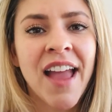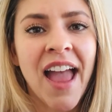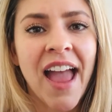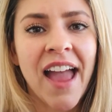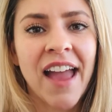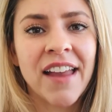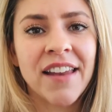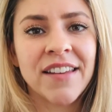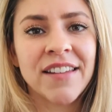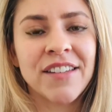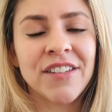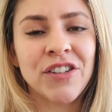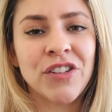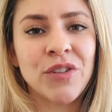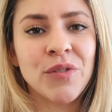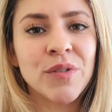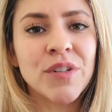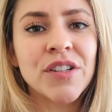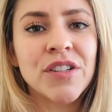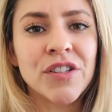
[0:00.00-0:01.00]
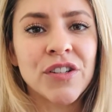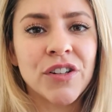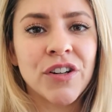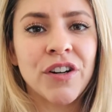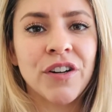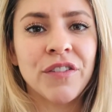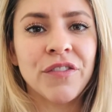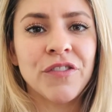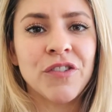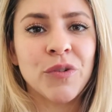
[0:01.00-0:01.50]
and you
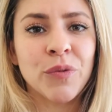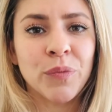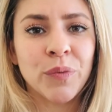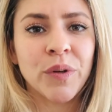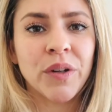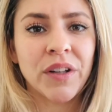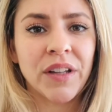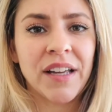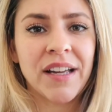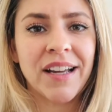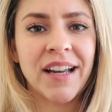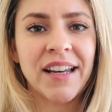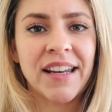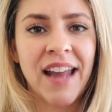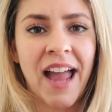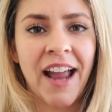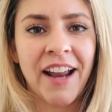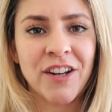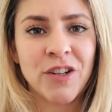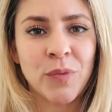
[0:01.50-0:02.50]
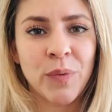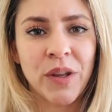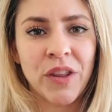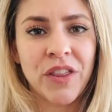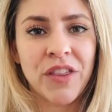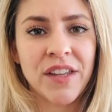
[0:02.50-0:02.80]
deserve to really connect with